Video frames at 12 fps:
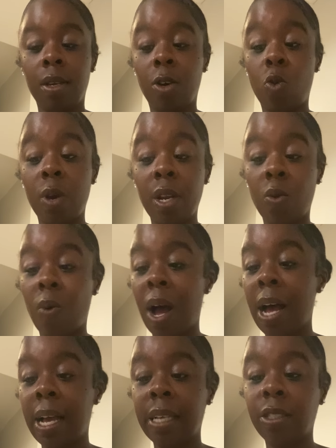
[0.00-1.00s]
Queen of
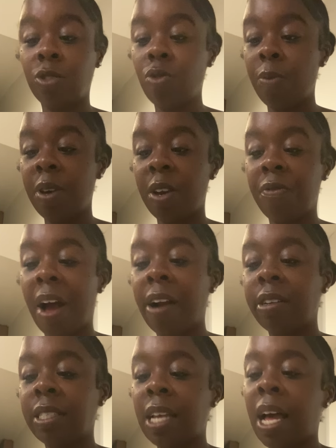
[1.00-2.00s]
Wands, you could be a
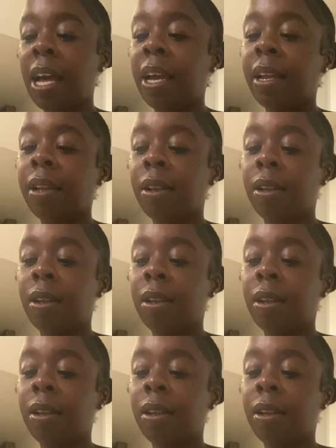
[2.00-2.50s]
fire sign.